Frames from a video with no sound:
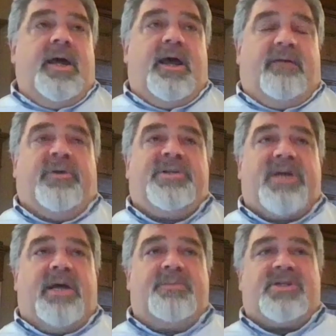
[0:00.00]
Every
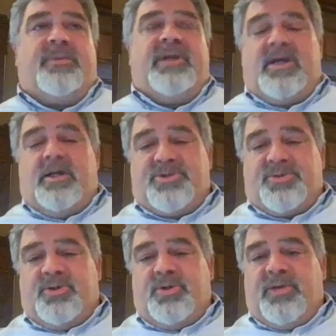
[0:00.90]
time somebody comes
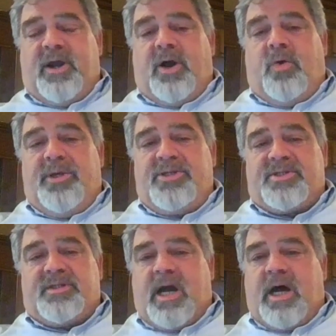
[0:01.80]
through, they always
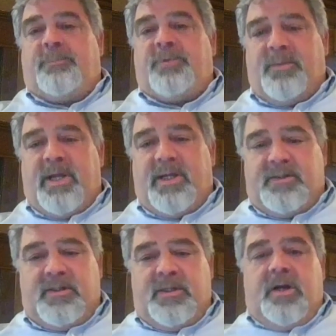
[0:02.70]
compliment
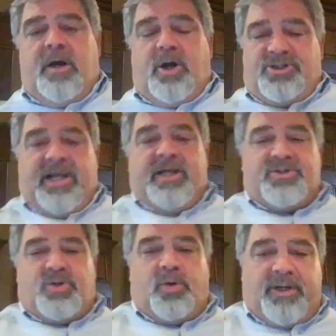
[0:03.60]
our
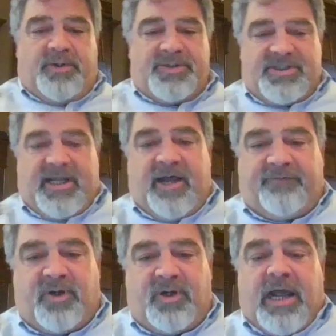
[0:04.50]
janitorial
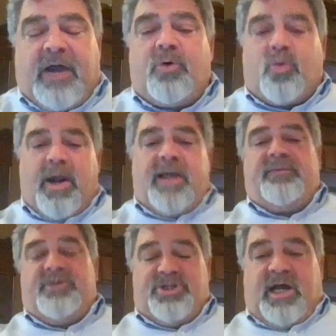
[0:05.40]
staff on how great
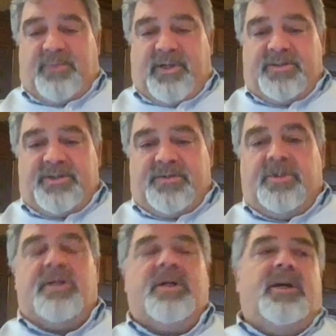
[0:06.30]
of a job they do.
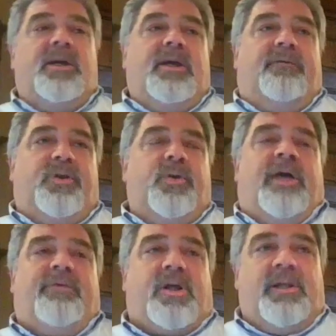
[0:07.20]
If you
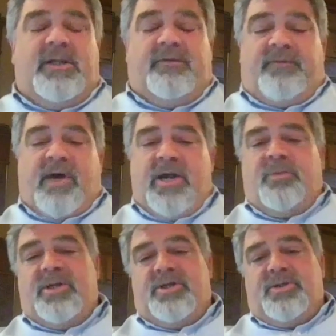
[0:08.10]
have a clean
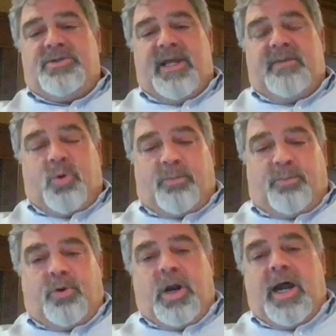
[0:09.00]
environment, you take more
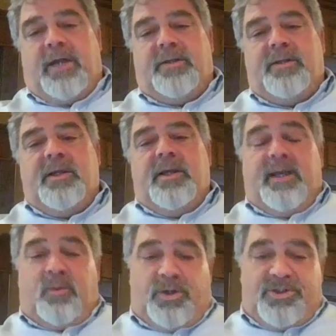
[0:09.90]
pride
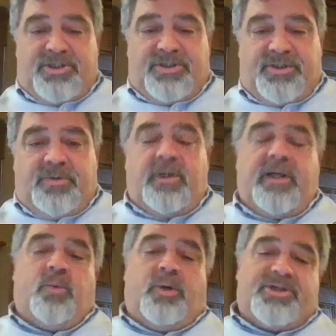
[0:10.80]
in what you do
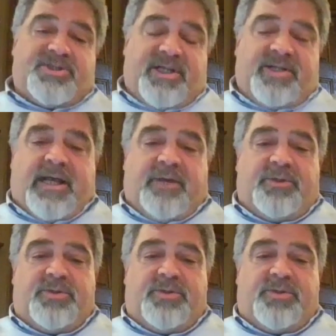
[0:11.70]
and what you send out the